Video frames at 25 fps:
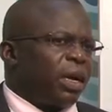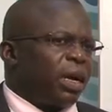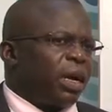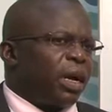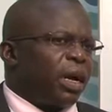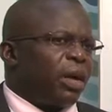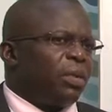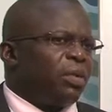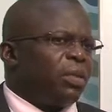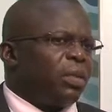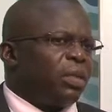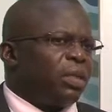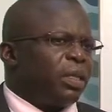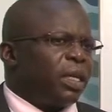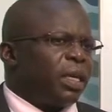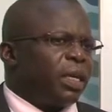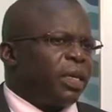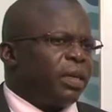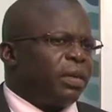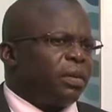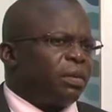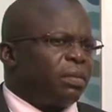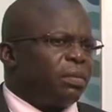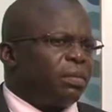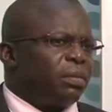would
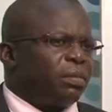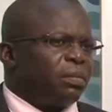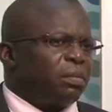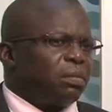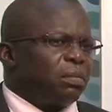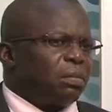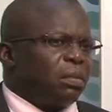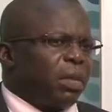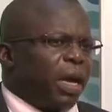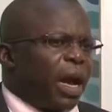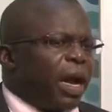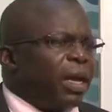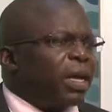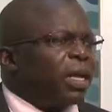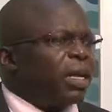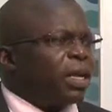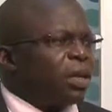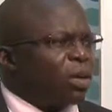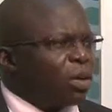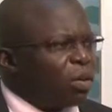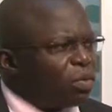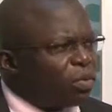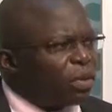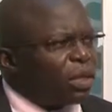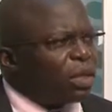say, under the
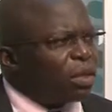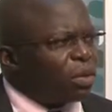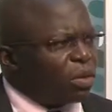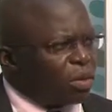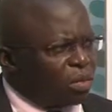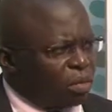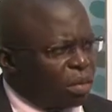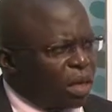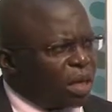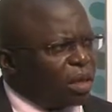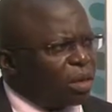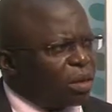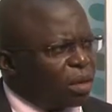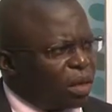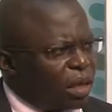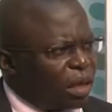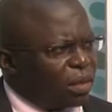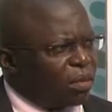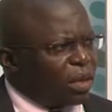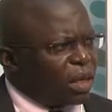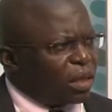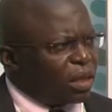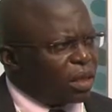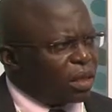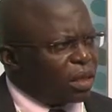Convention on Biological
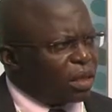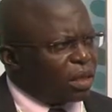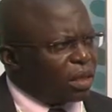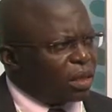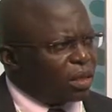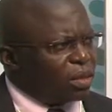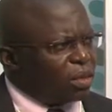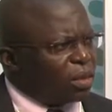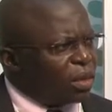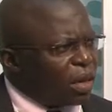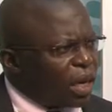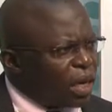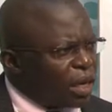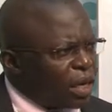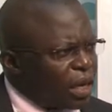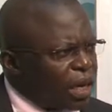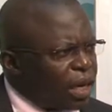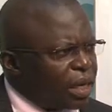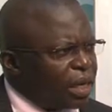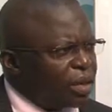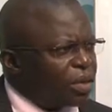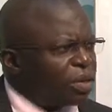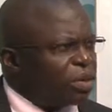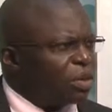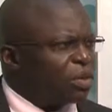Diversity, you look at
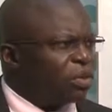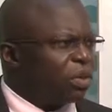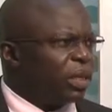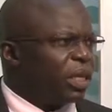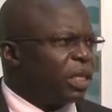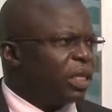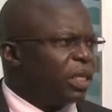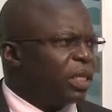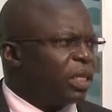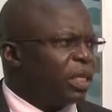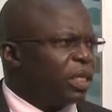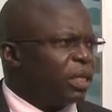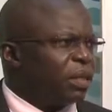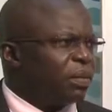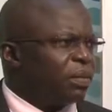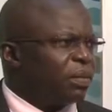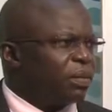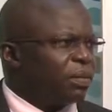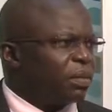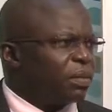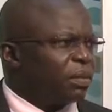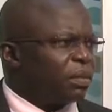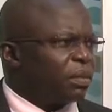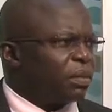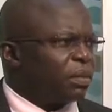Article 20,
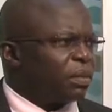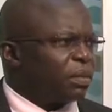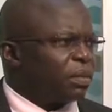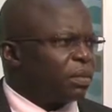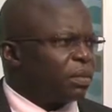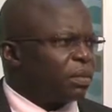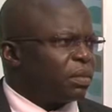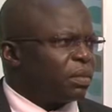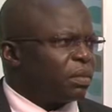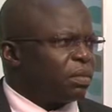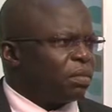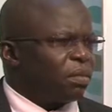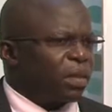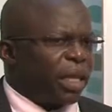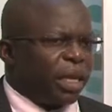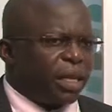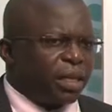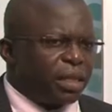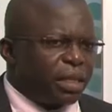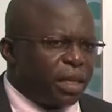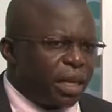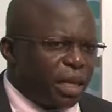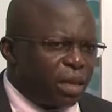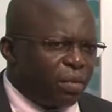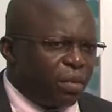there is
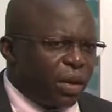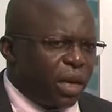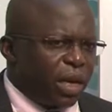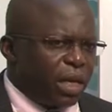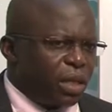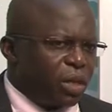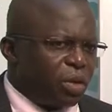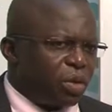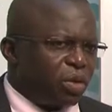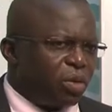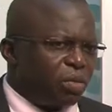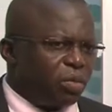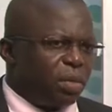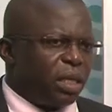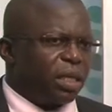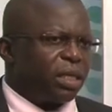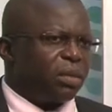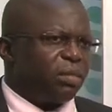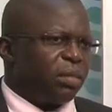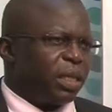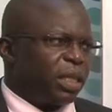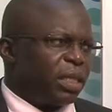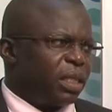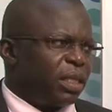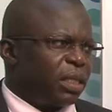that financial
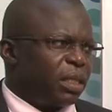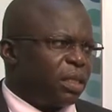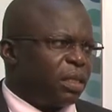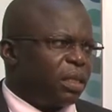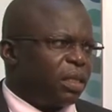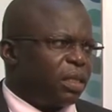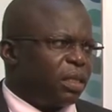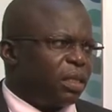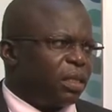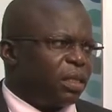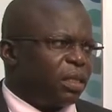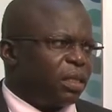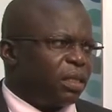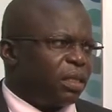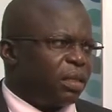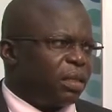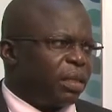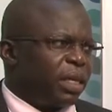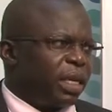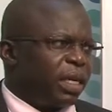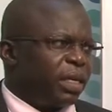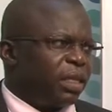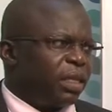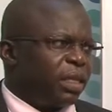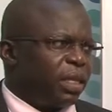commitment
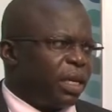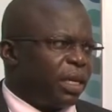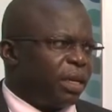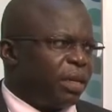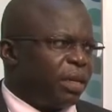that,